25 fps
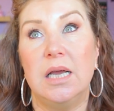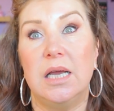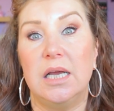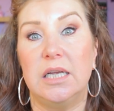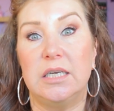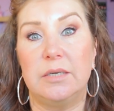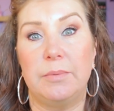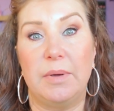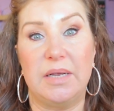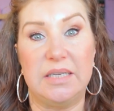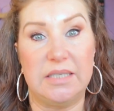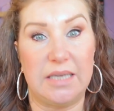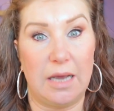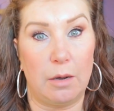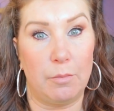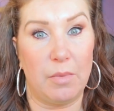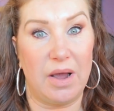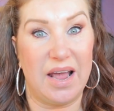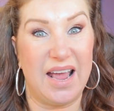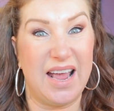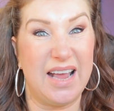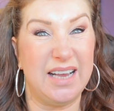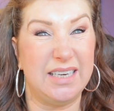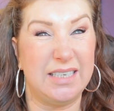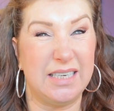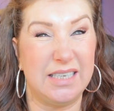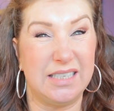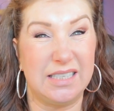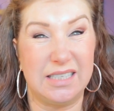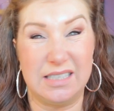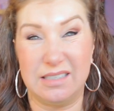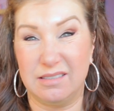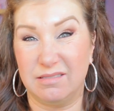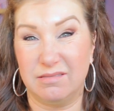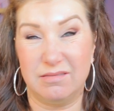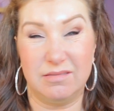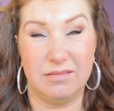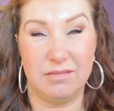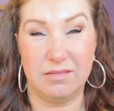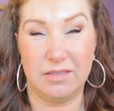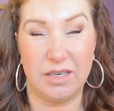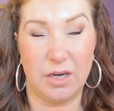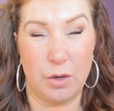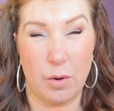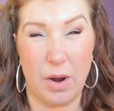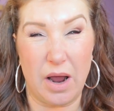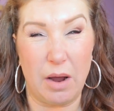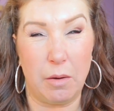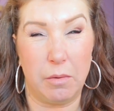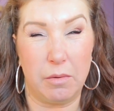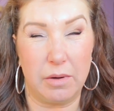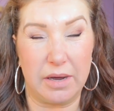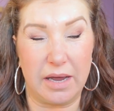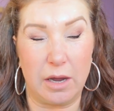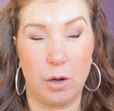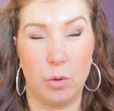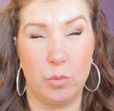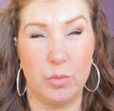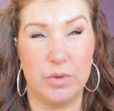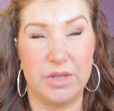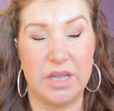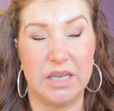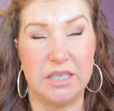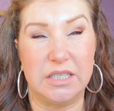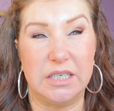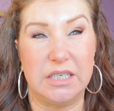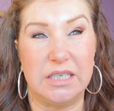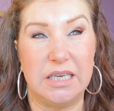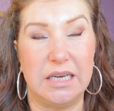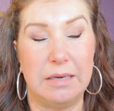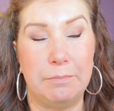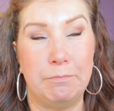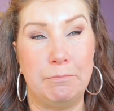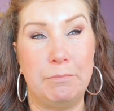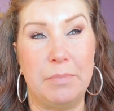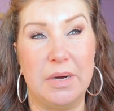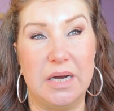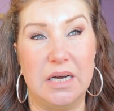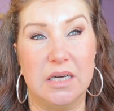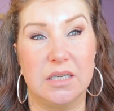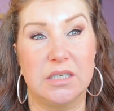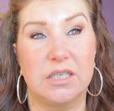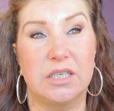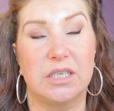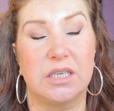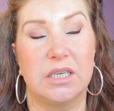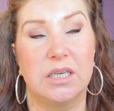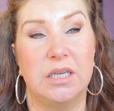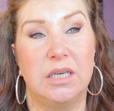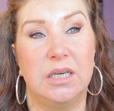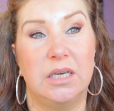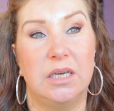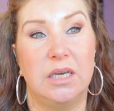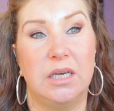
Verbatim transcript: It depends how my head is and, you know, how I'll get on with editing, but